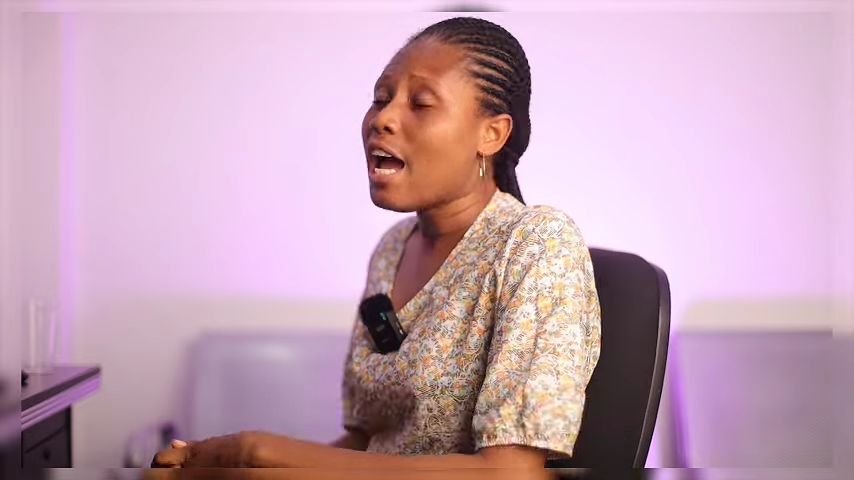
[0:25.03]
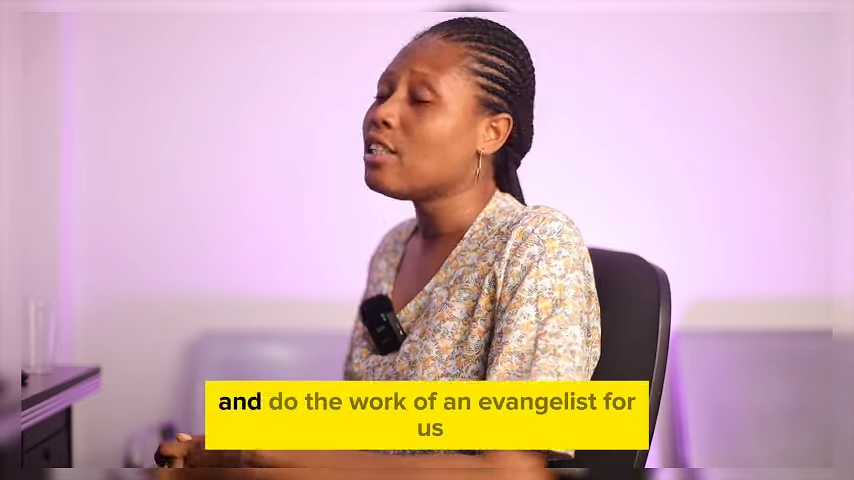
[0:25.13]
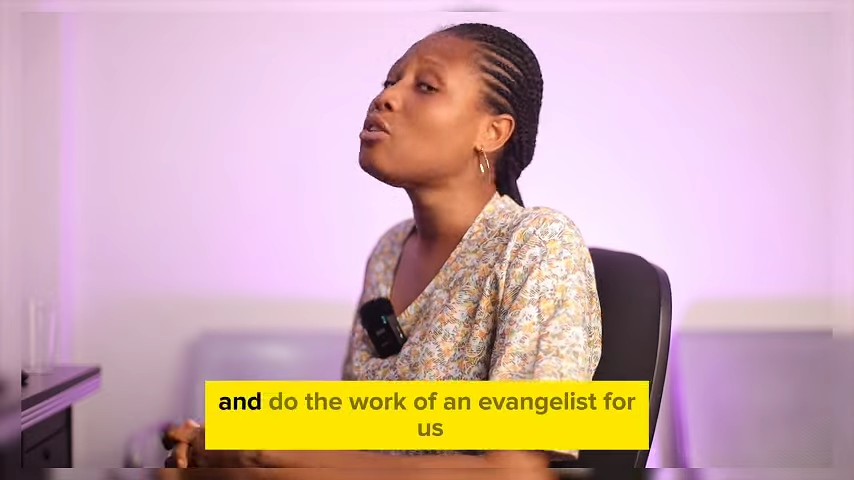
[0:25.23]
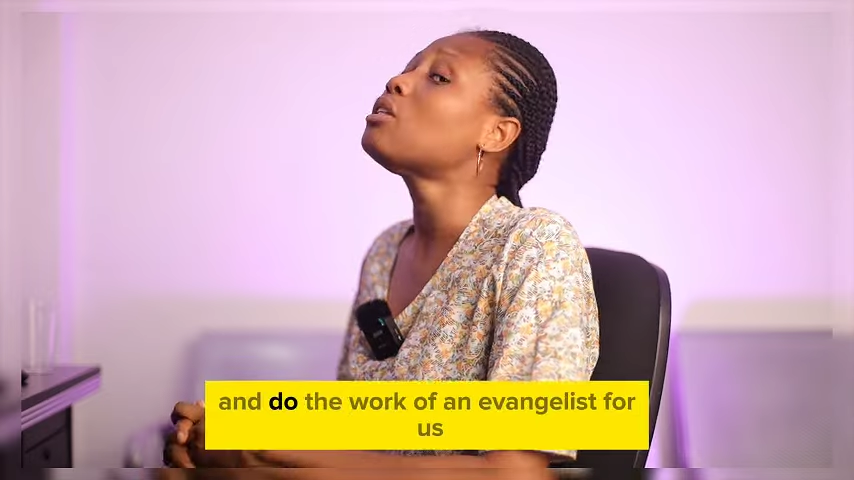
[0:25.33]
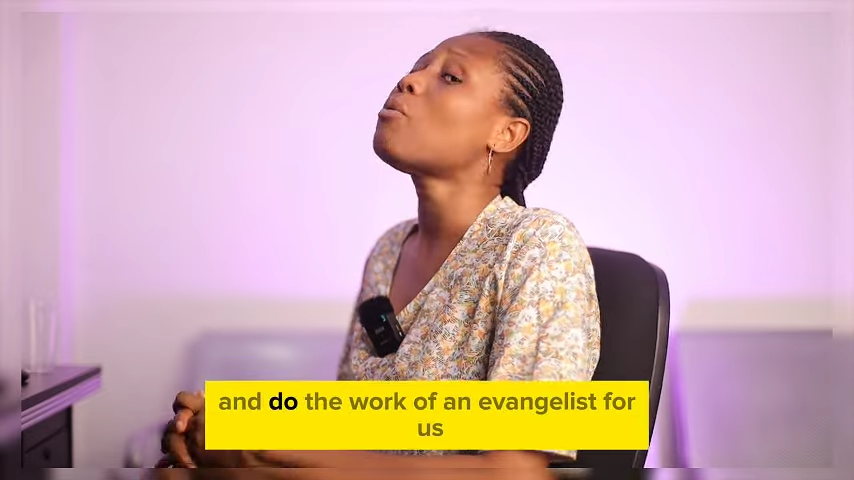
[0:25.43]

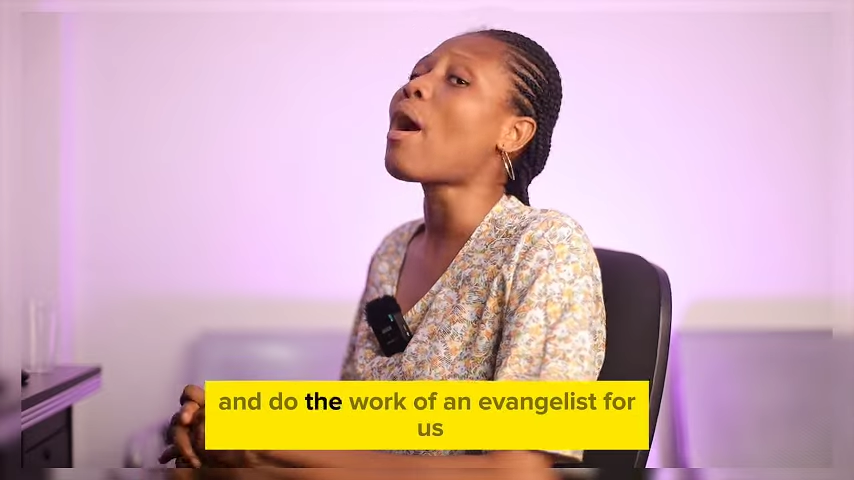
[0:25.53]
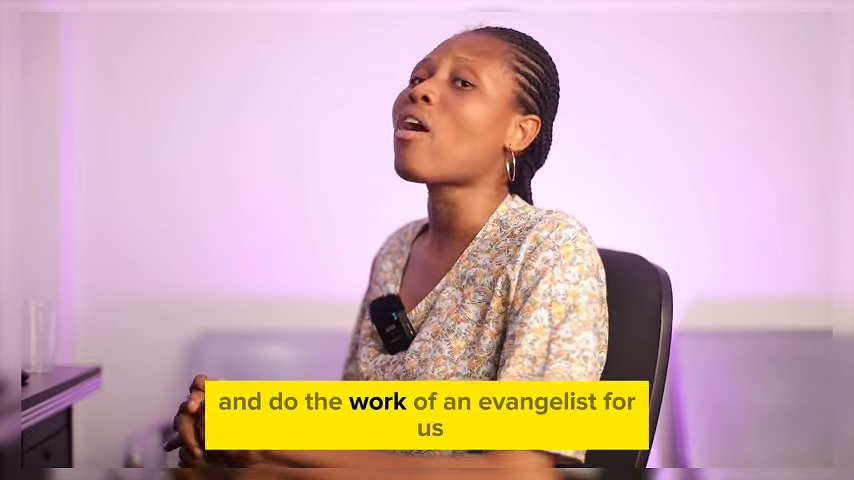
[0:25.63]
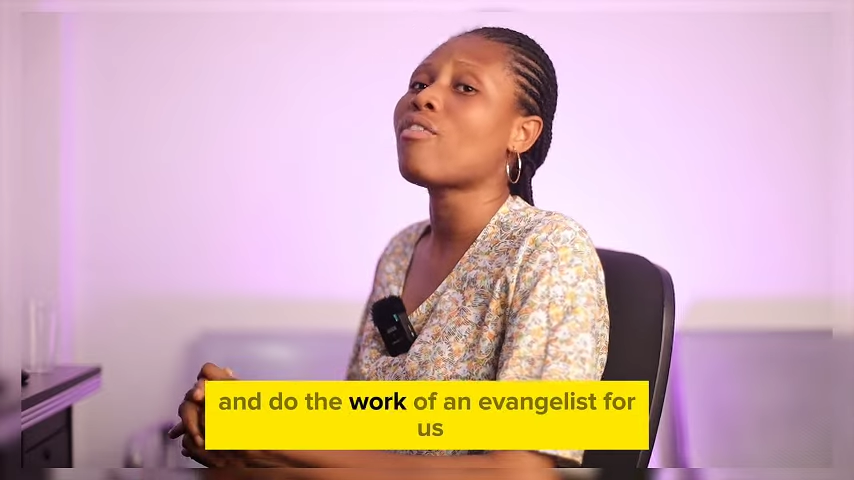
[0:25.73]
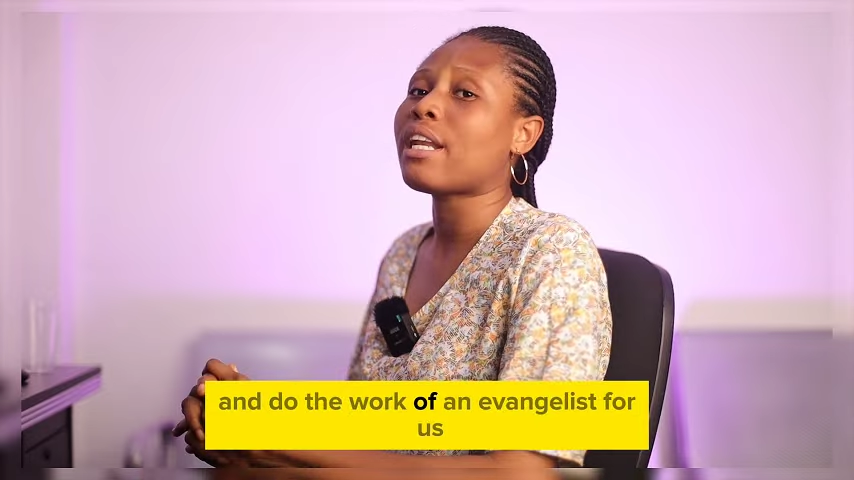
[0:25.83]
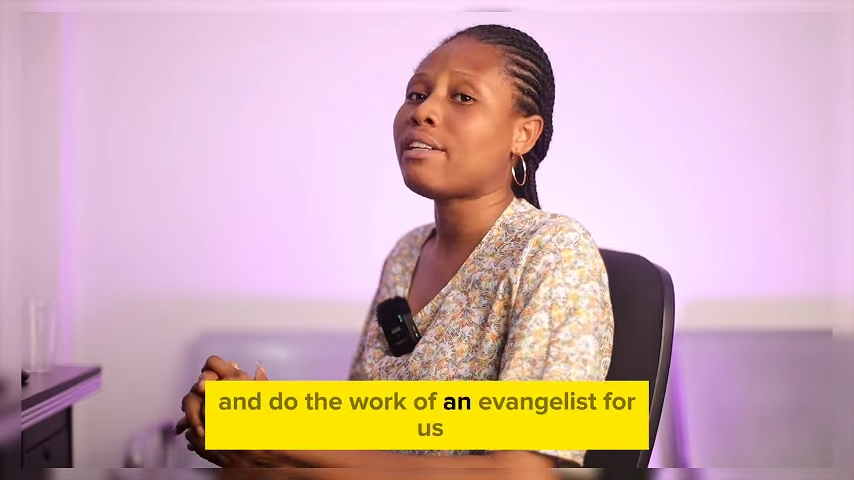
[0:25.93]
and do the
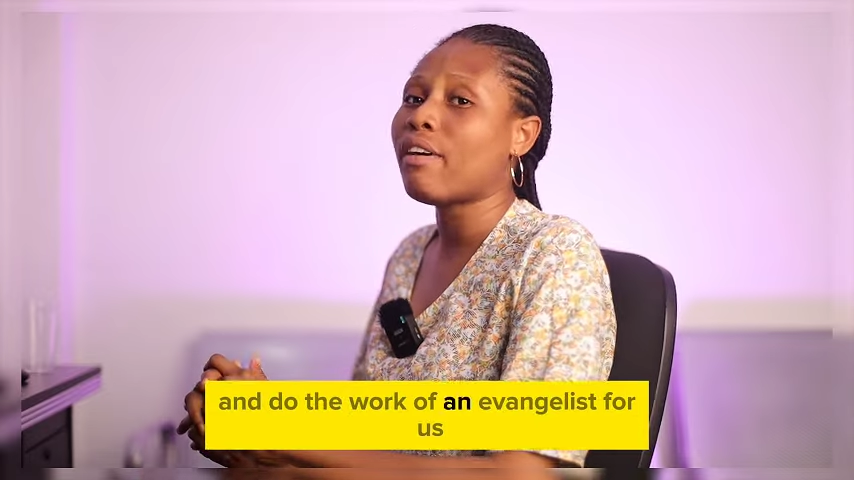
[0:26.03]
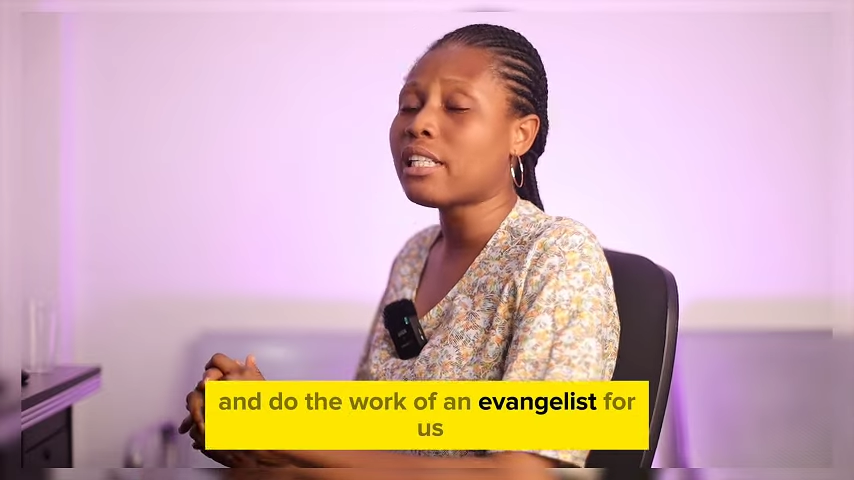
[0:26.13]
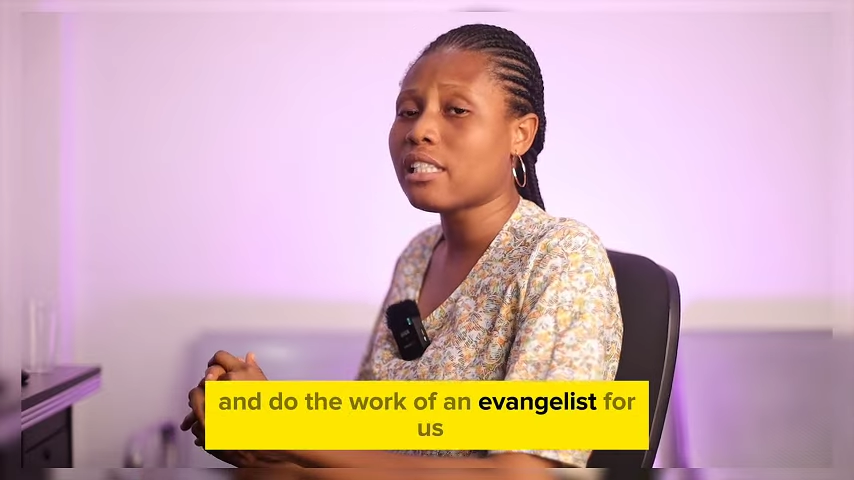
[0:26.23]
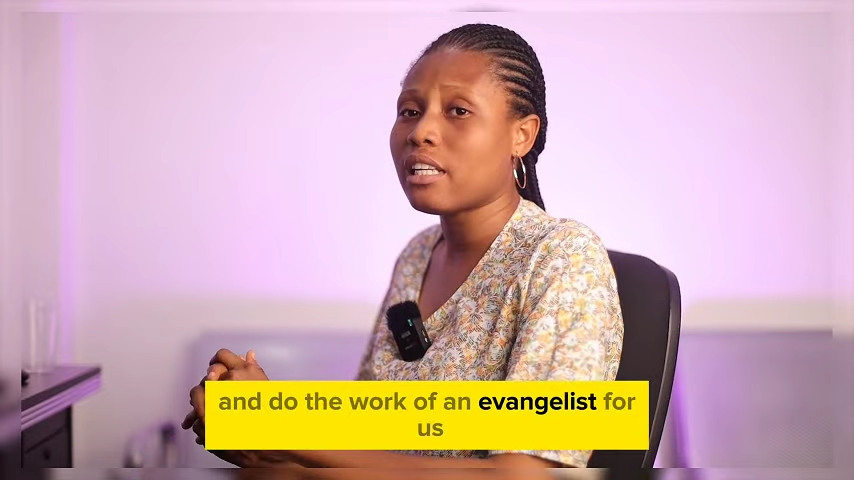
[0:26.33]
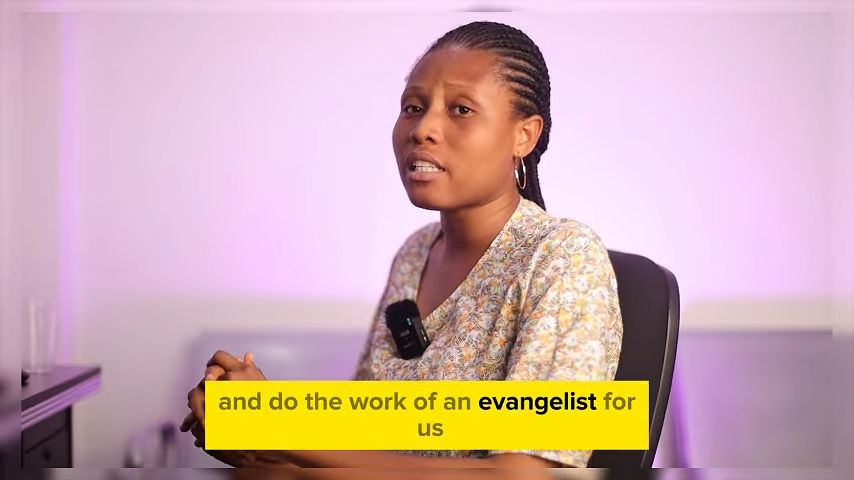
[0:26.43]
work of an
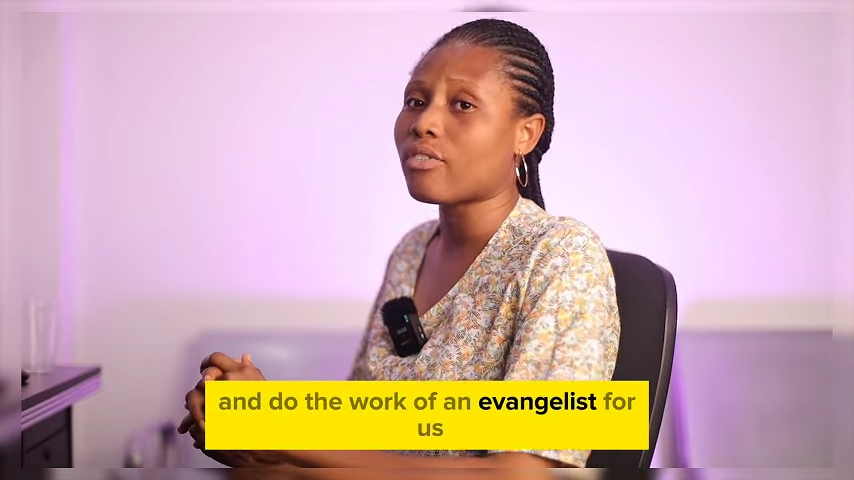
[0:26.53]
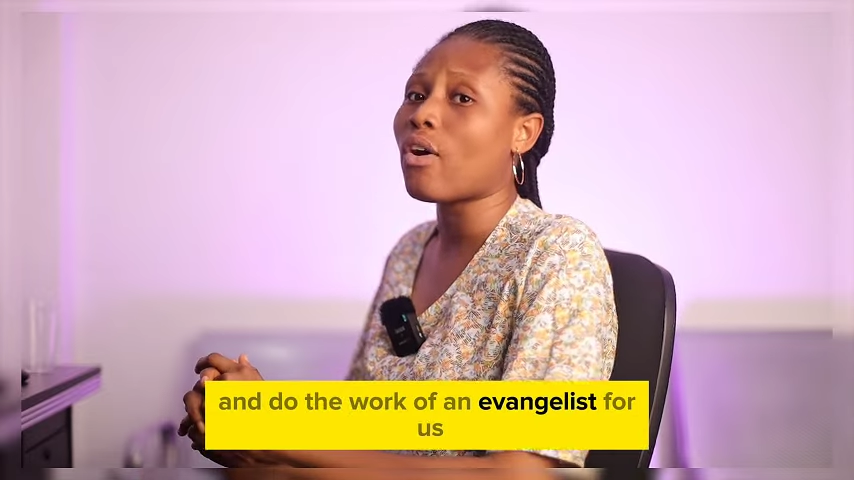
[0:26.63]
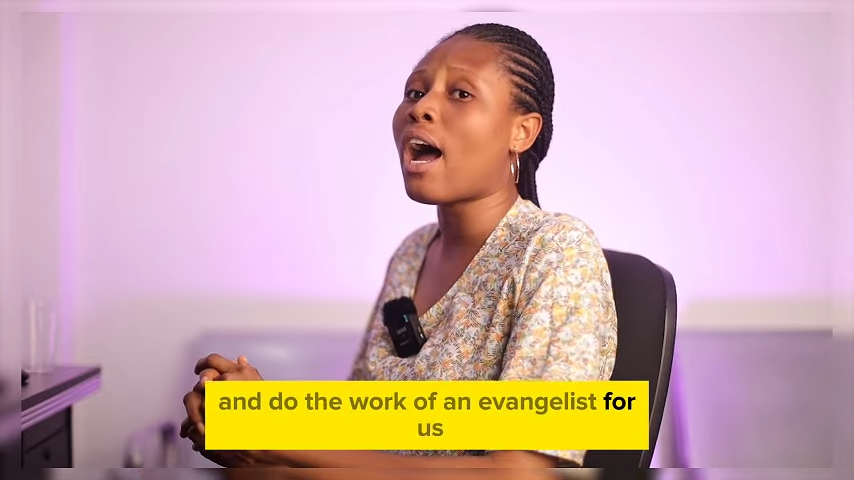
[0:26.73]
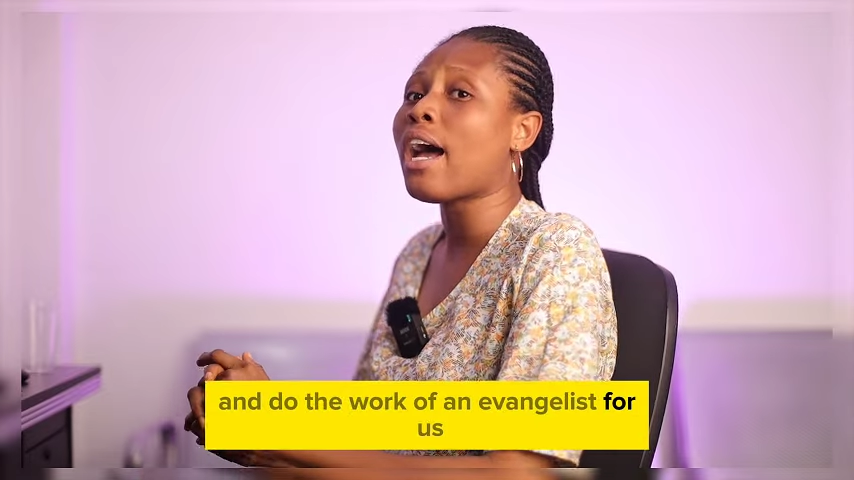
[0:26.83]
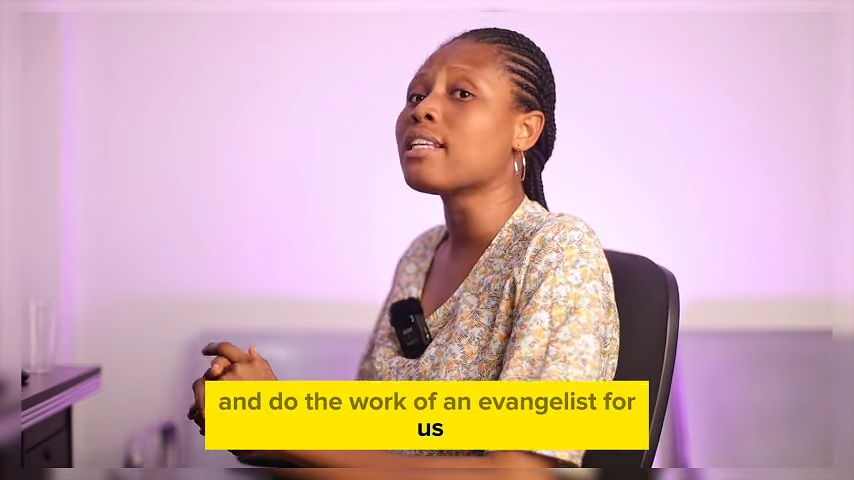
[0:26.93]
evangelist
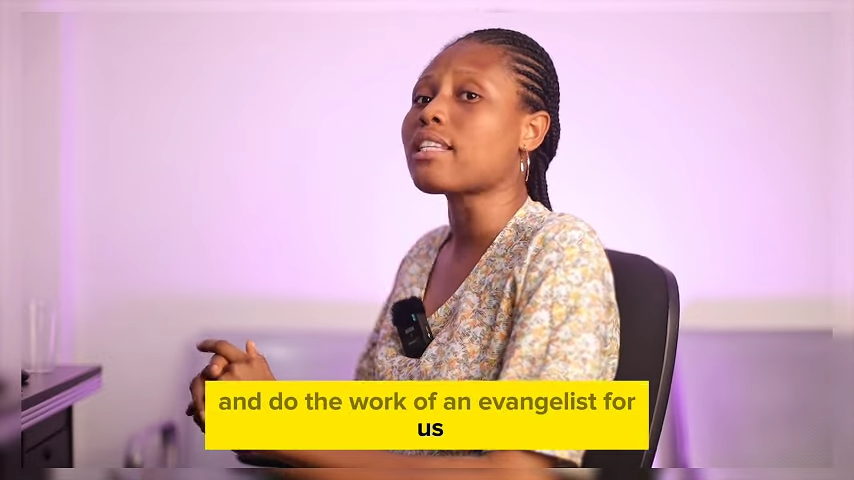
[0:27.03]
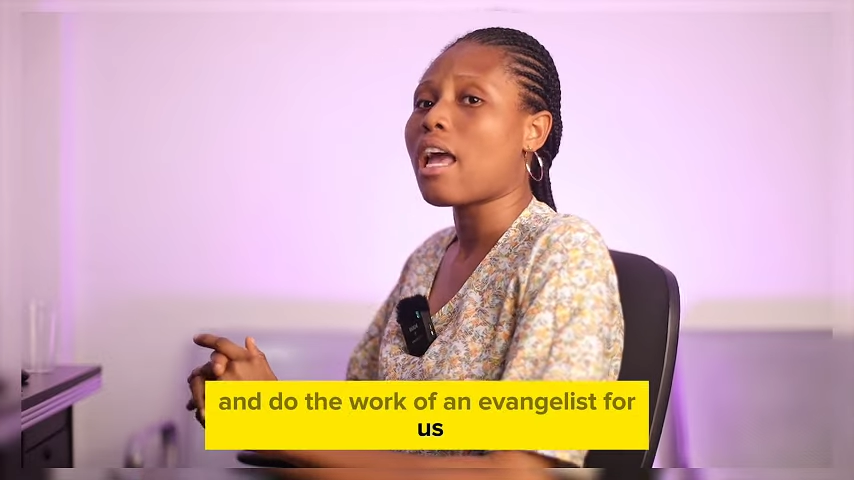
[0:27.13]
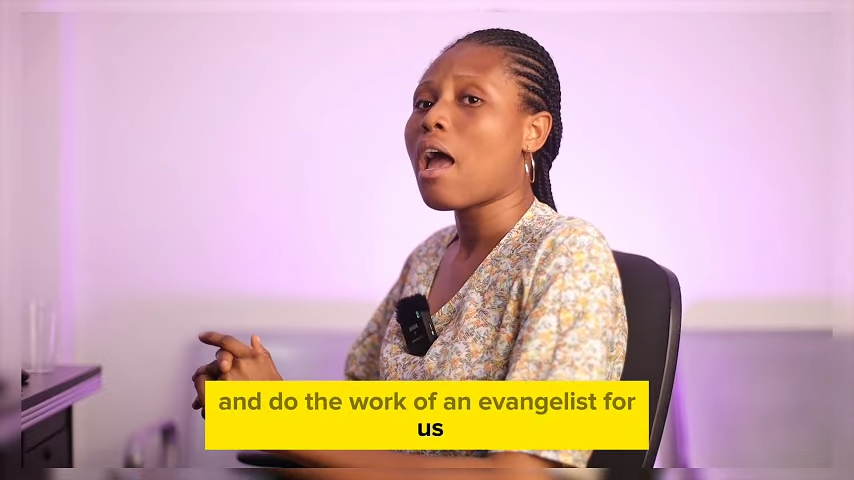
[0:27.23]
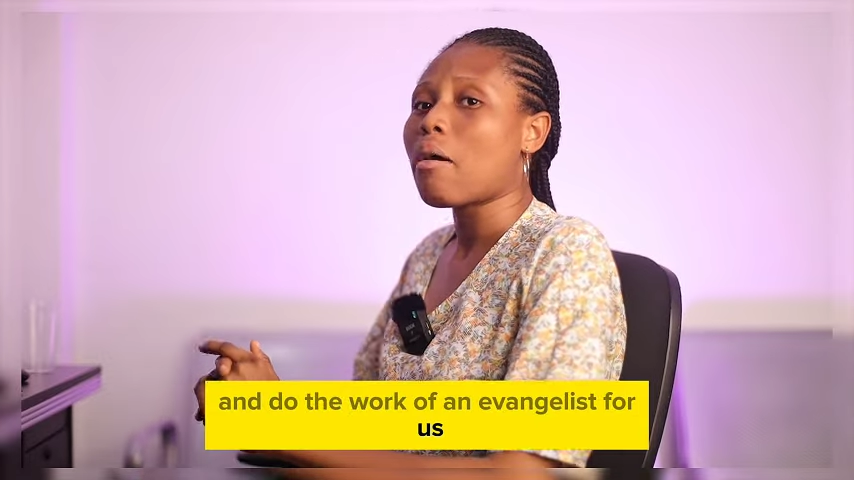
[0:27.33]
for us